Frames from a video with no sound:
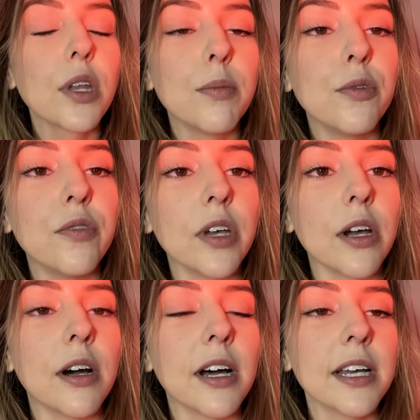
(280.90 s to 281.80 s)
Moving
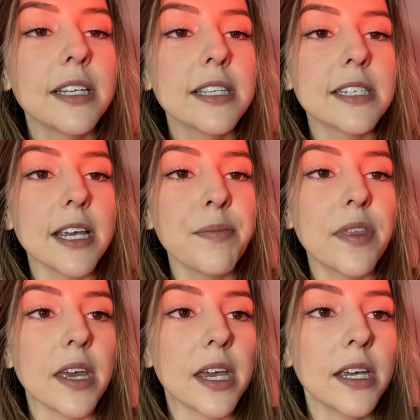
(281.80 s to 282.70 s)
on. Same
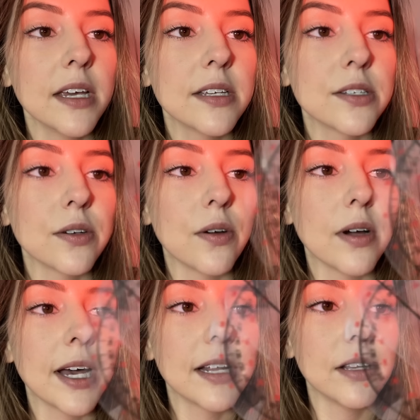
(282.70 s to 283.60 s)
thing. So go
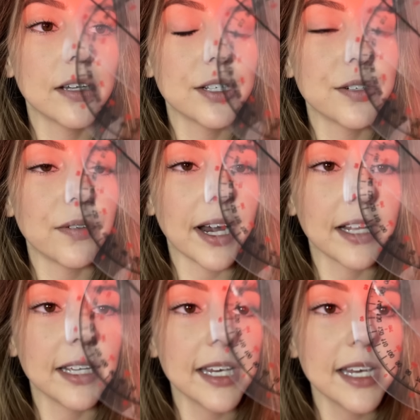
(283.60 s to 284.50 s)
ahead and look
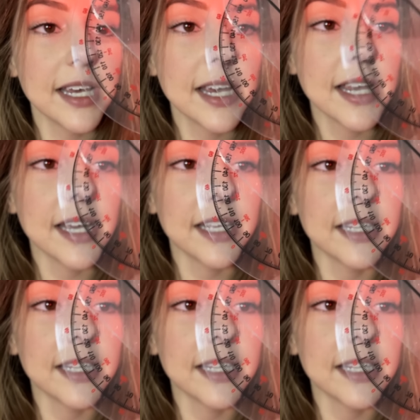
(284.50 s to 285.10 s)
directly in